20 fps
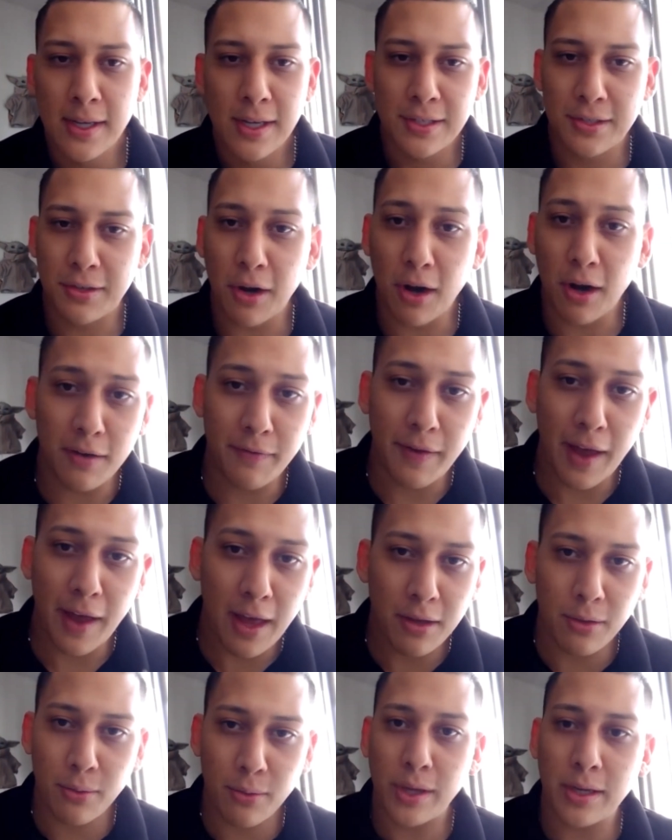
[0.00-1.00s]
Start
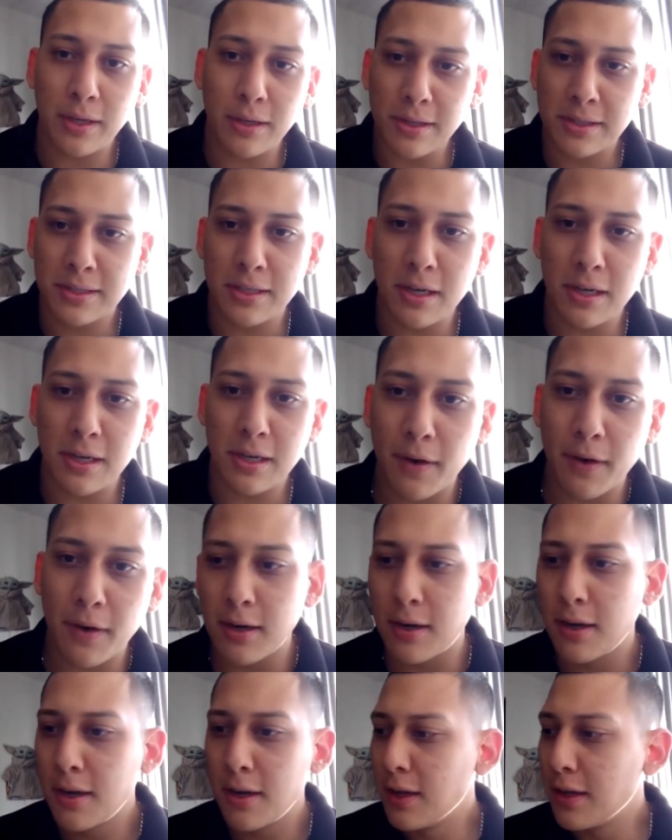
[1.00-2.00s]
evaluating yourself on,
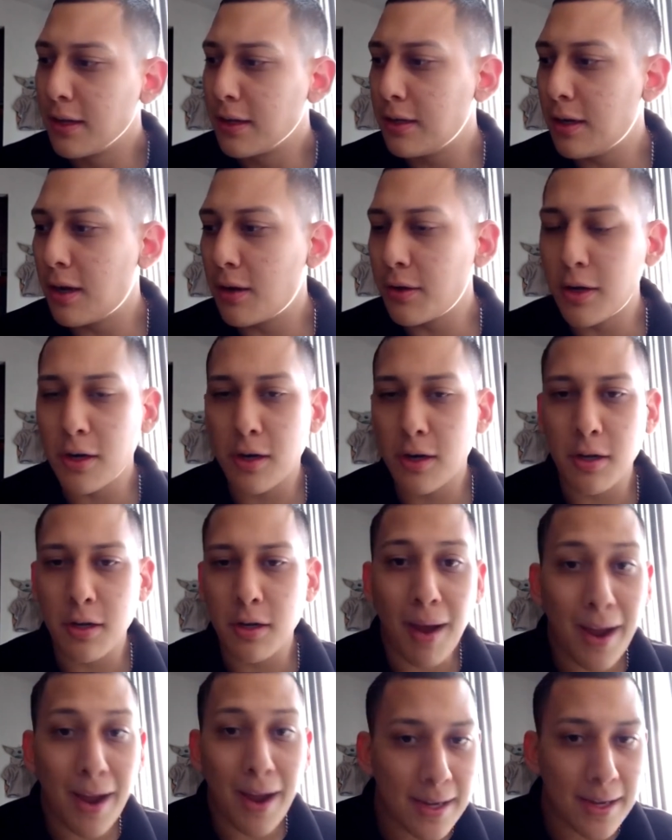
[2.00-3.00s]
your
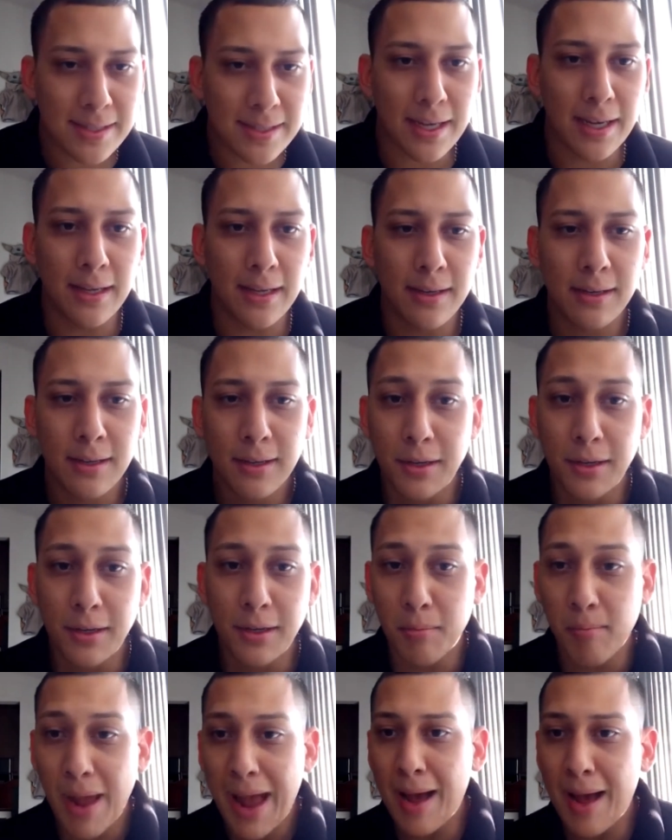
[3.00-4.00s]
mindset, your
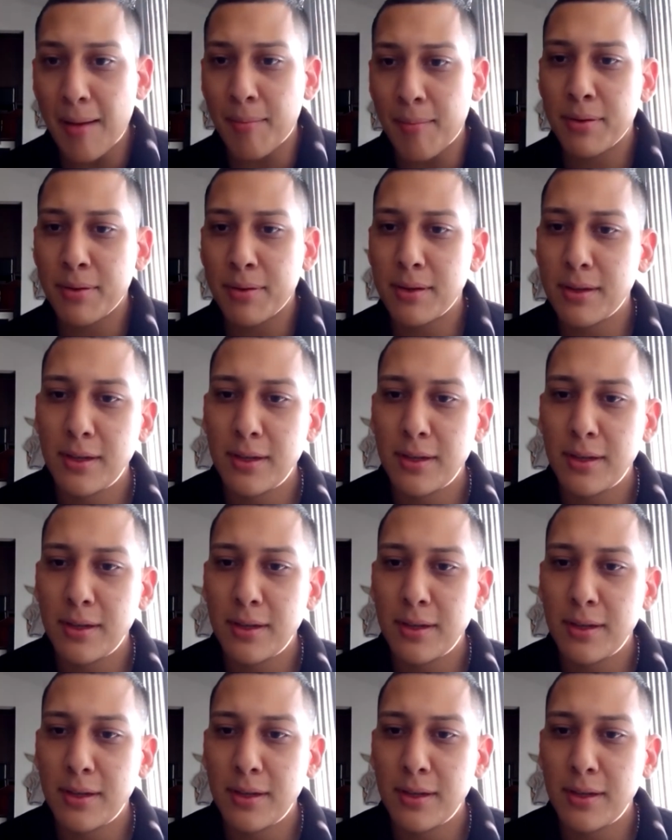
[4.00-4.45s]
map.